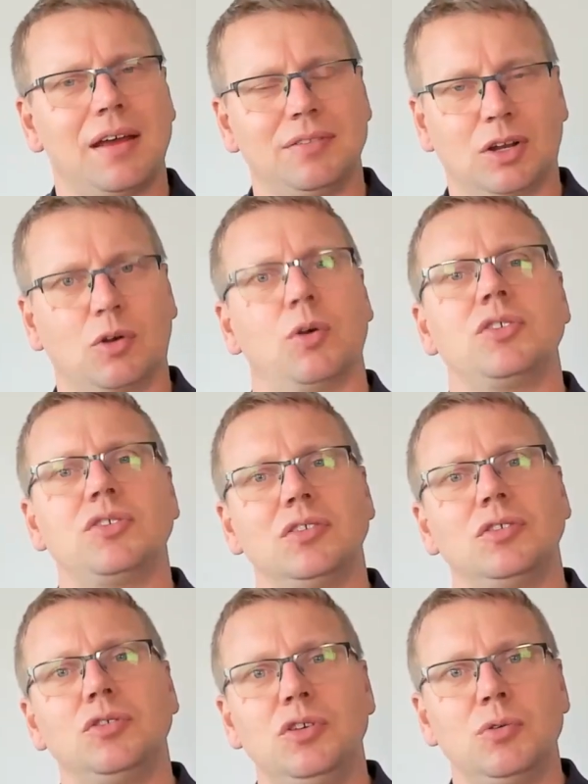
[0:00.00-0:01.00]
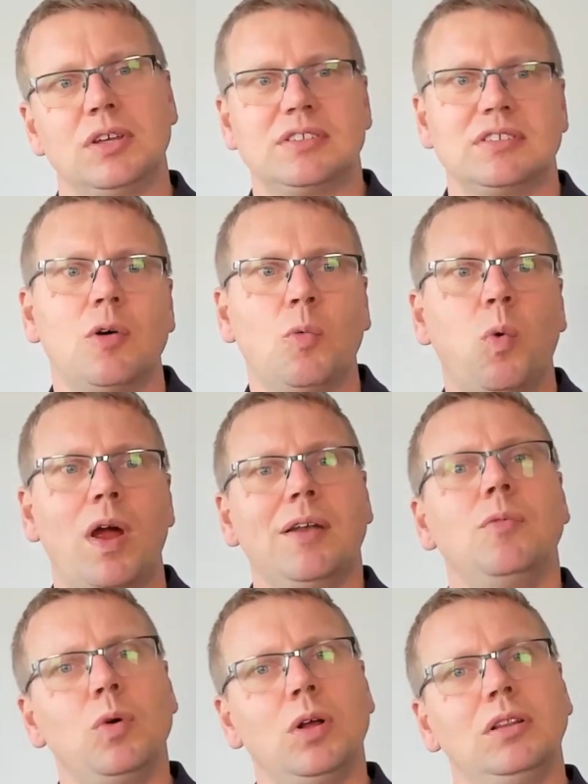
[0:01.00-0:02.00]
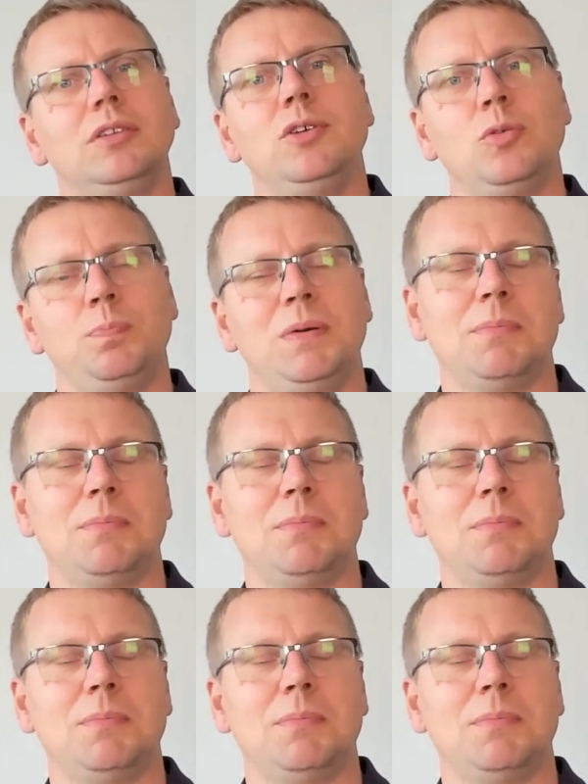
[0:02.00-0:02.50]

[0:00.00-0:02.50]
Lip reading: the question to you is, when will you be